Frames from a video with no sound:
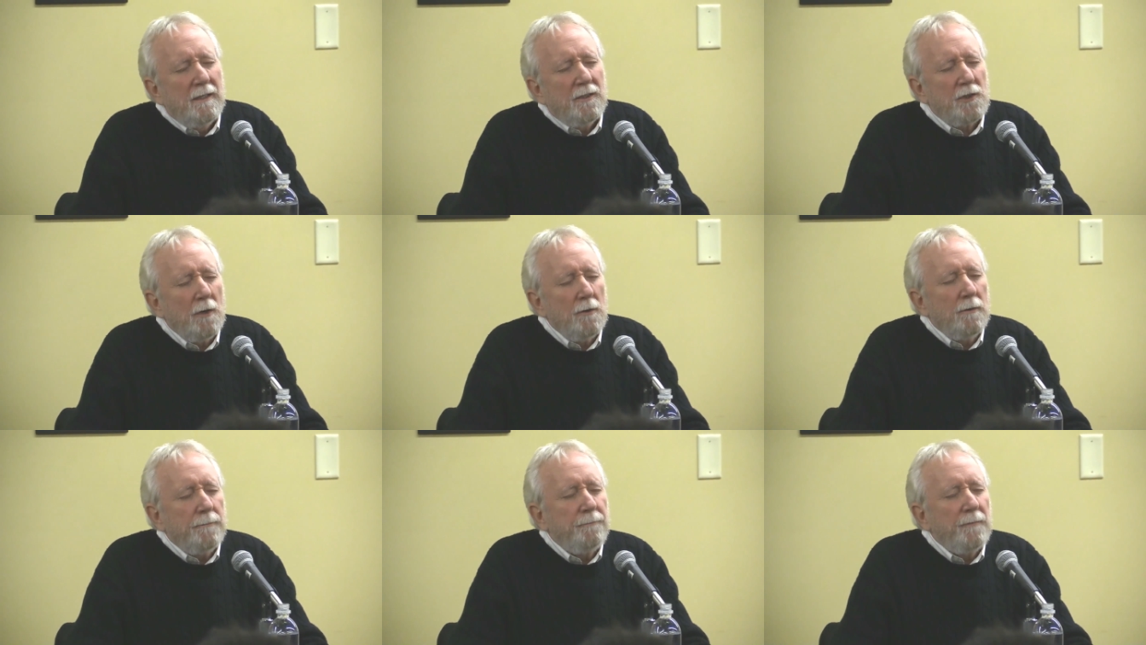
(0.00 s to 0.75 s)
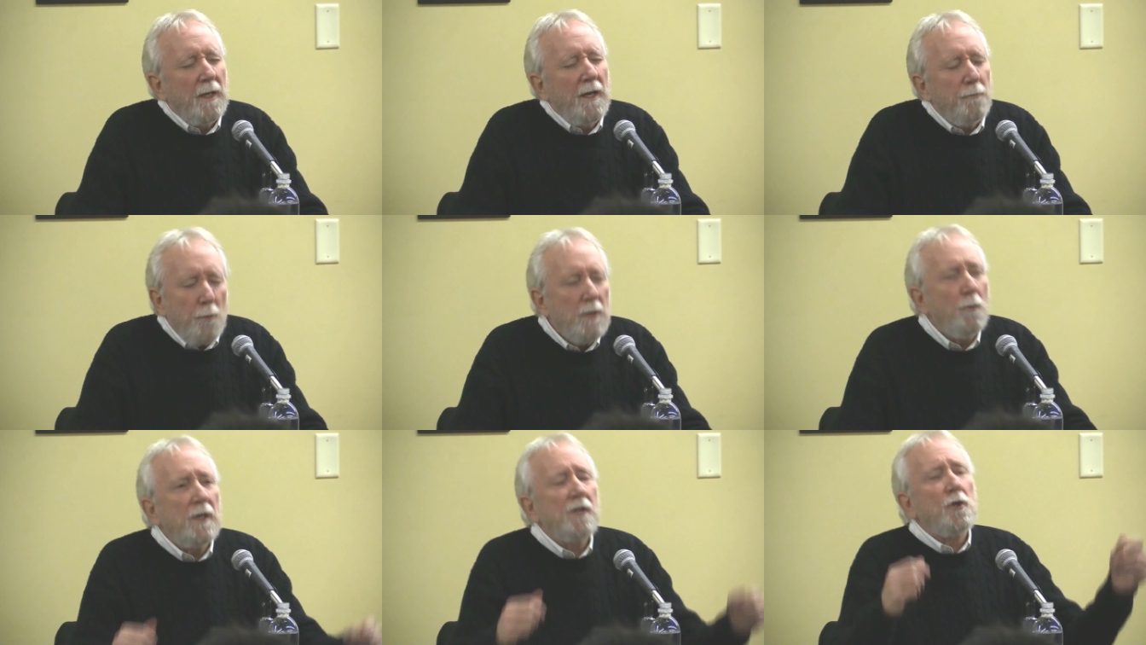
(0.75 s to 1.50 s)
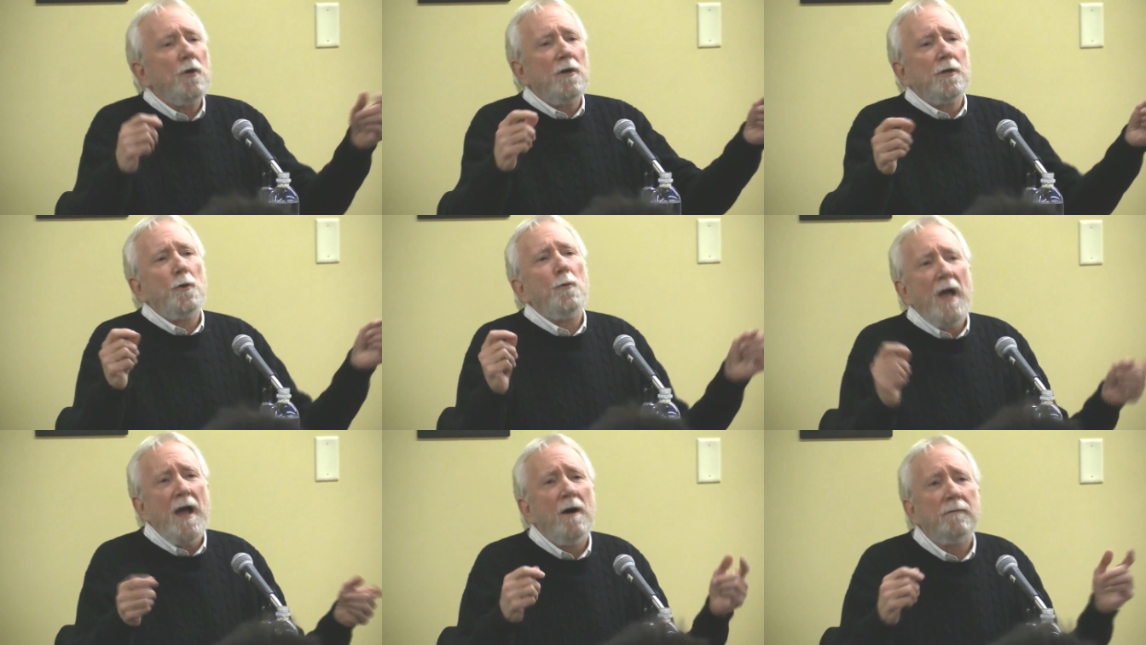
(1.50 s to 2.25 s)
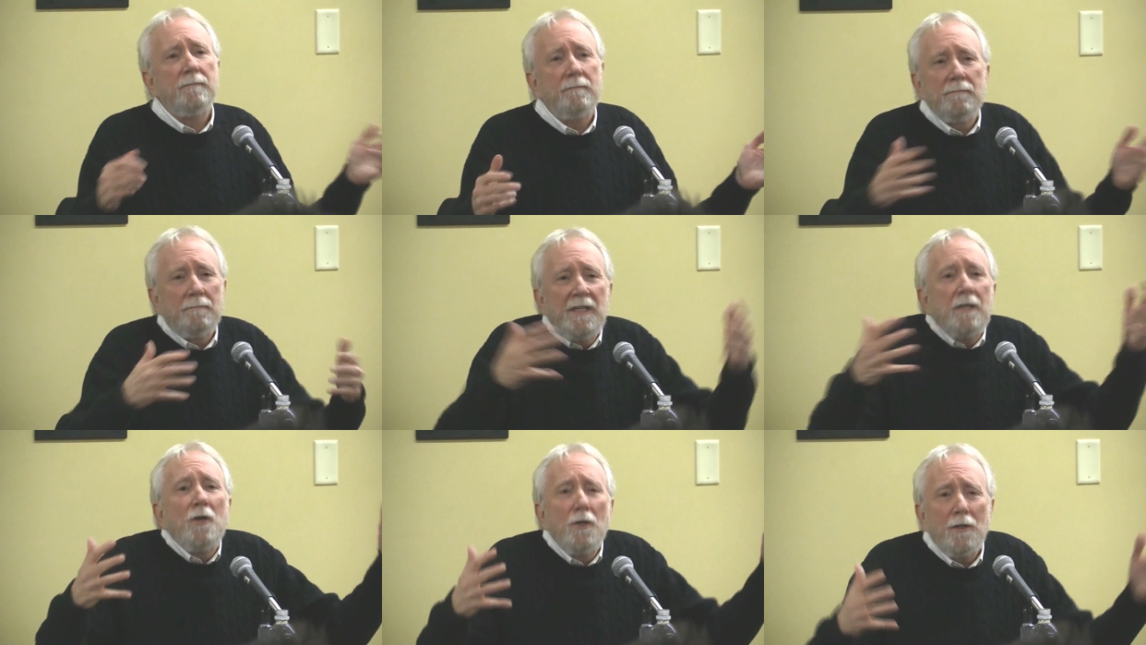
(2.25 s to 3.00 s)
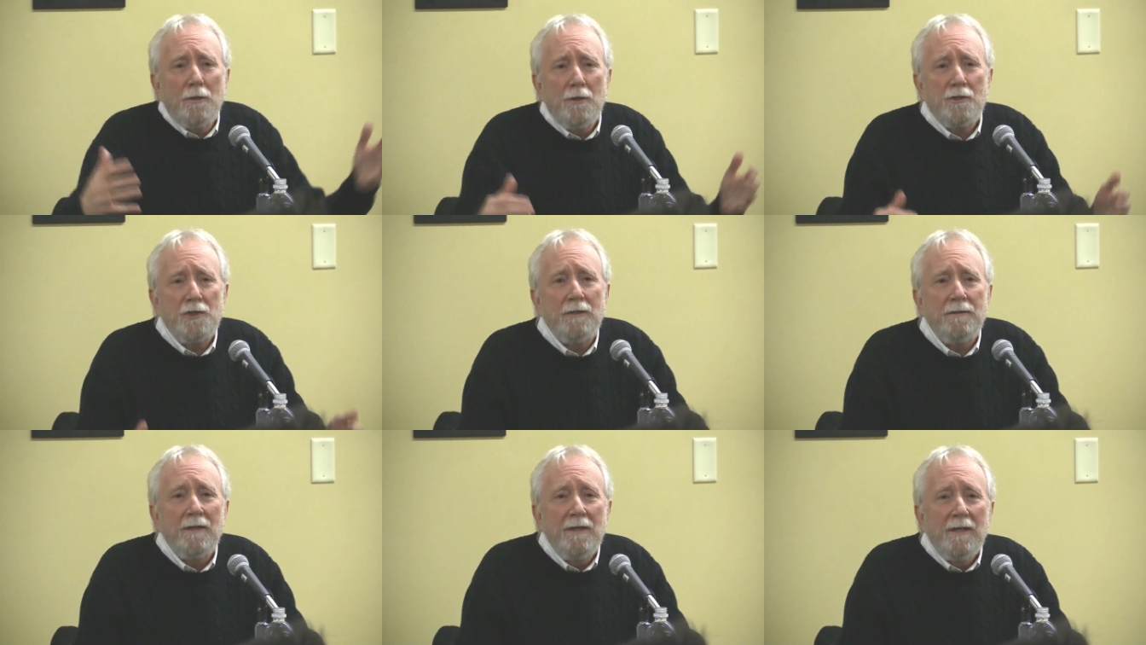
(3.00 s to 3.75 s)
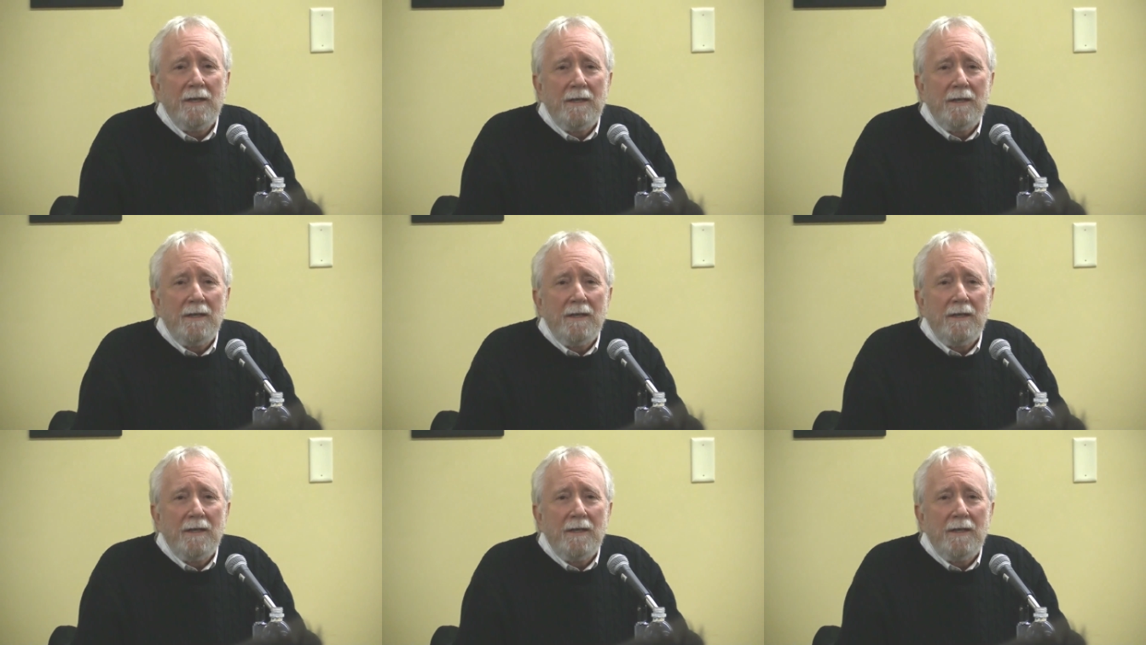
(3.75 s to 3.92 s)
So, if we want to turn it around, in conclusion,